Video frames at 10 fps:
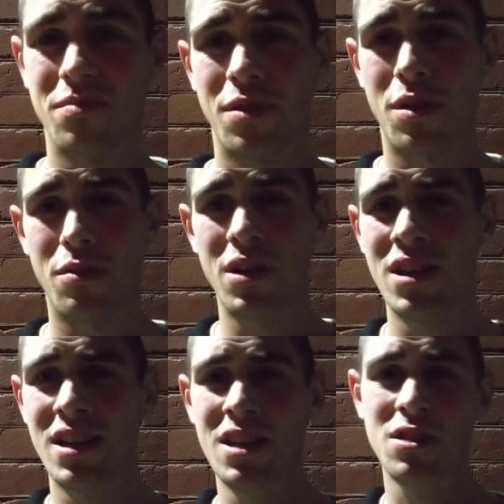3
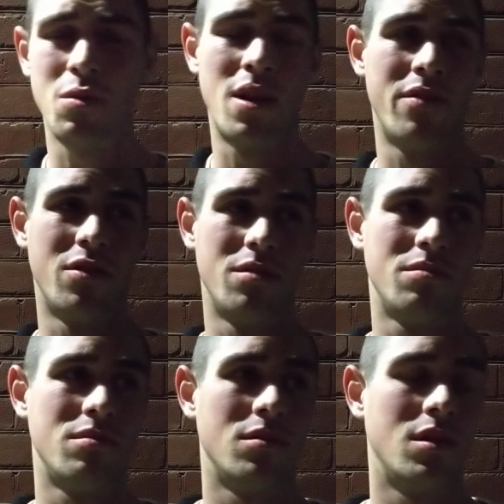years or whatever,
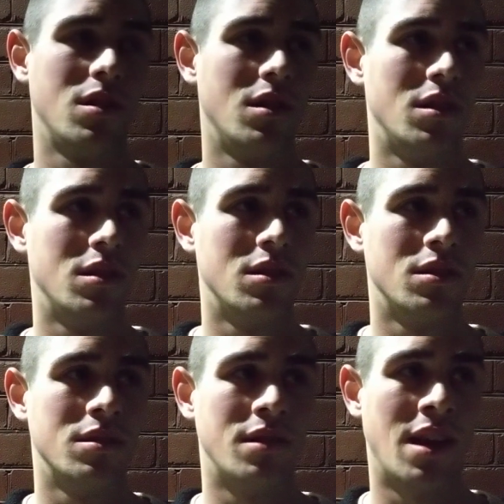
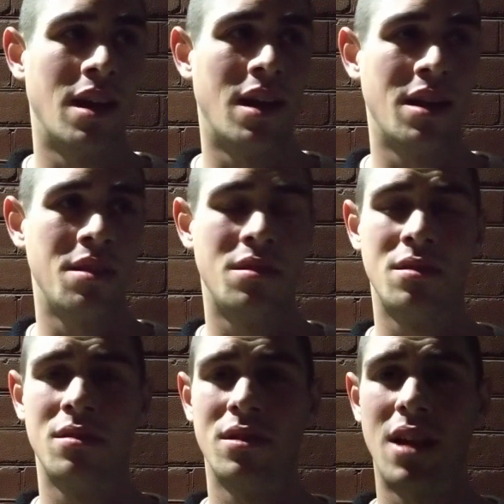I
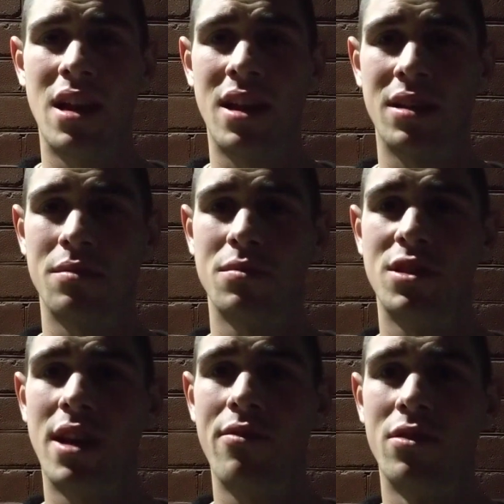had like
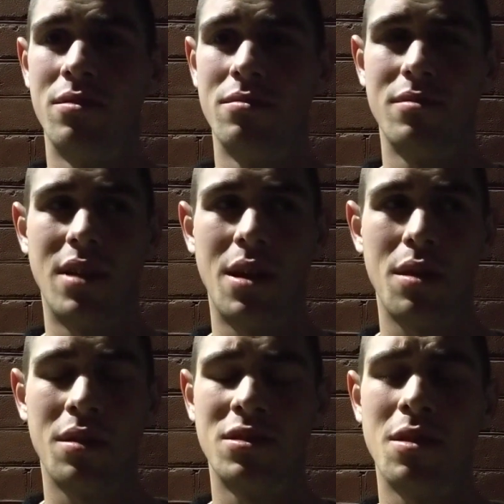7, and I
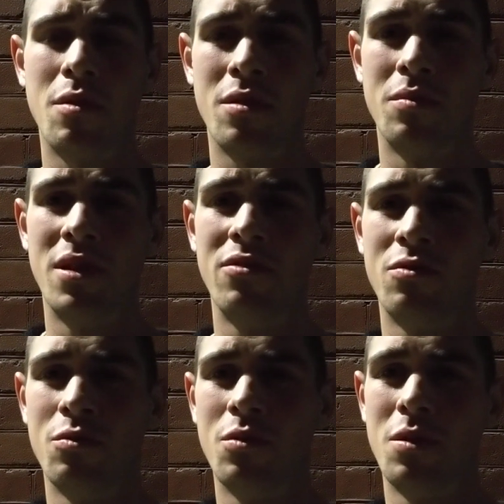think some of them
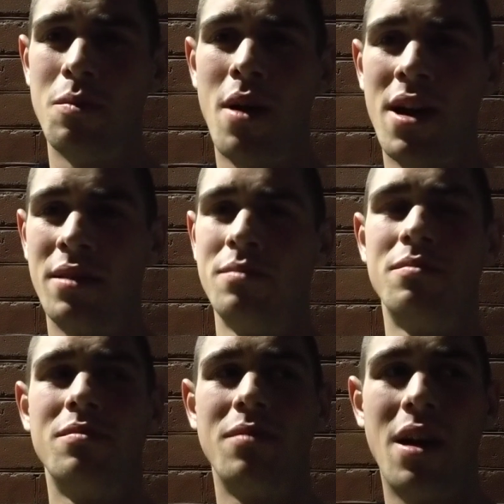even were my
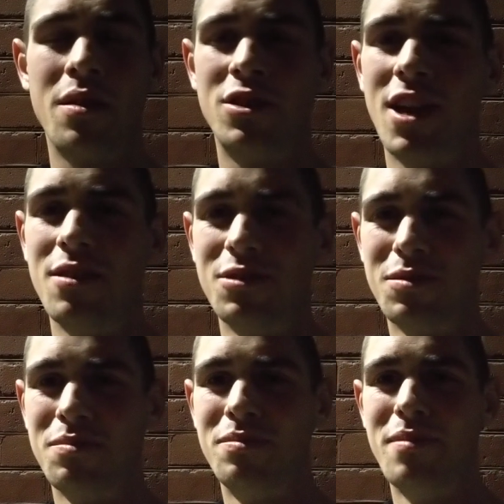other
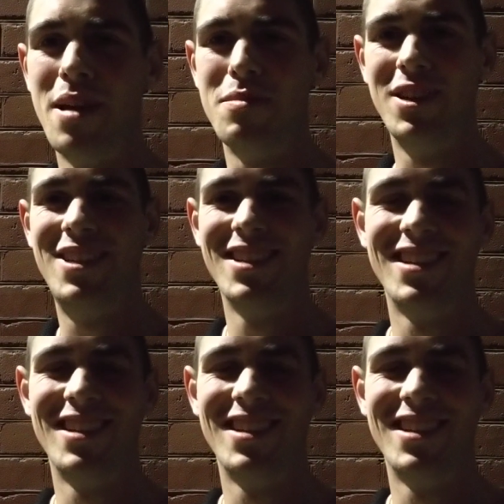channels, maybe.